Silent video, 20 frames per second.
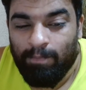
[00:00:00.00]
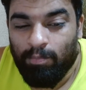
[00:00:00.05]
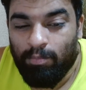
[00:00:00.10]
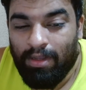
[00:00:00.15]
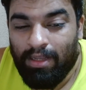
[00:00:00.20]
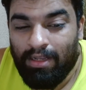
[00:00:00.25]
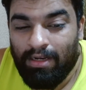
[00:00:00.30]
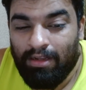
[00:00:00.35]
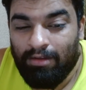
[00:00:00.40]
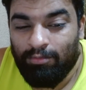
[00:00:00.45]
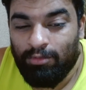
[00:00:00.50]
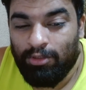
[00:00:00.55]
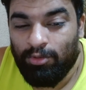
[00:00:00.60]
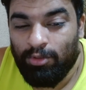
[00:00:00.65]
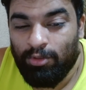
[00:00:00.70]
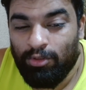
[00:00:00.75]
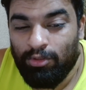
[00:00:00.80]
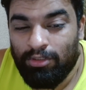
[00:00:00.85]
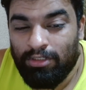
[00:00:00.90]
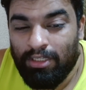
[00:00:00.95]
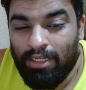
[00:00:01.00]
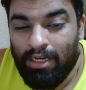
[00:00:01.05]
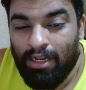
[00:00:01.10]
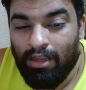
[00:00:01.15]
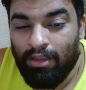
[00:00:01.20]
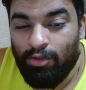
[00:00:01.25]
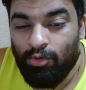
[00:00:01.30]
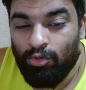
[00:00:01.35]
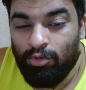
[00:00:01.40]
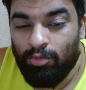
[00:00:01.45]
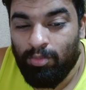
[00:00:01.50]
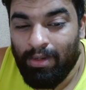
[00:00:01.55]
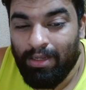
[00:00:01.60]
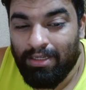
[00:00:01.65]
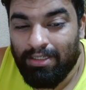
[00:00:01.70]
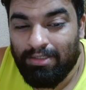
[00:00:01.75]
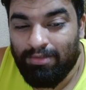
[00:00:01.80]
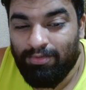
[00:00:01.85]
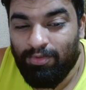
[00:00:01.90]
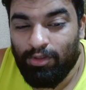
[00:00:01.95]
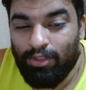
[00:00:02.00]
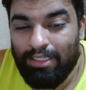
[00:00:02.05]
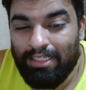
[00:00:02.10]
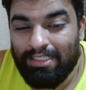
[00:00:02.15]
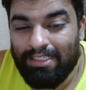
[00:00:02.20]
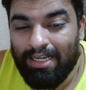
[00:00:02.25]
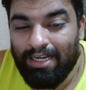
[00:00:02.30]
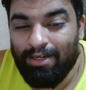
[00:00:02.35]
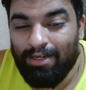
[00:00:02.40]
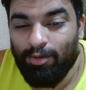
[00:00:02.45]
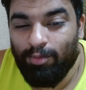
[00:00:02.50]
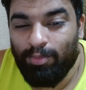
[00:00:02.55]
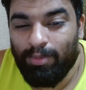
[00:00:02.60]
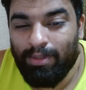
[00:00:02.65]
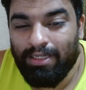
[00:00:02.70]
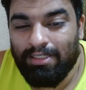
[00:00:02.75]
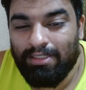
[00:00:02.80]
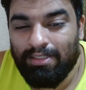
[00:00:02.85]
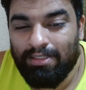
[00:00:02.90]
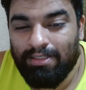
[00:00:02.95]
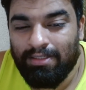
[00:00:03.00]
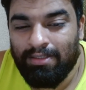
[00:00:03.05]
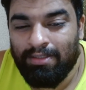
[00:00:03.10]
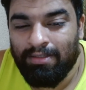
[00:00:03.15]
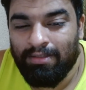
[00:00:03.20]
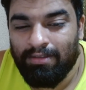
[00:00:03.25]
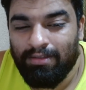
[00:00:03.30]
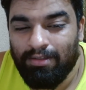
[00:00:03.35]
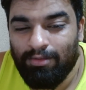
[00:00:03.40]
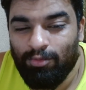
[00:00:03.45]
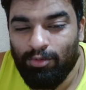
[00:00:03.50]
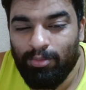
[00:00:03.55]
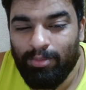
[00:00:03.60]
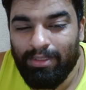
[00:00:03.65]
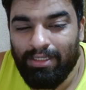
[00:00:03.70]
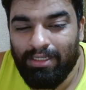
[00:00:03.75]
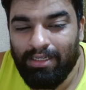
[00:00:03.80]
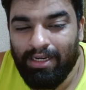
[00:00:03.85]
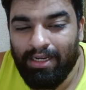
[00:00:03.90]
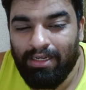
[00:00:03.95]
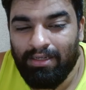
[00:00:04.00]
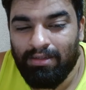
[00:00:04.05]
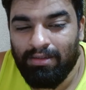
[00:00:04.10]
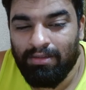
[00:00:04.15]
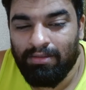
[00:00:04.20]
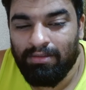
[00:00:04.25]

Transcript: Man, I wish we could sell our youth players for these kind of prices. It would be great.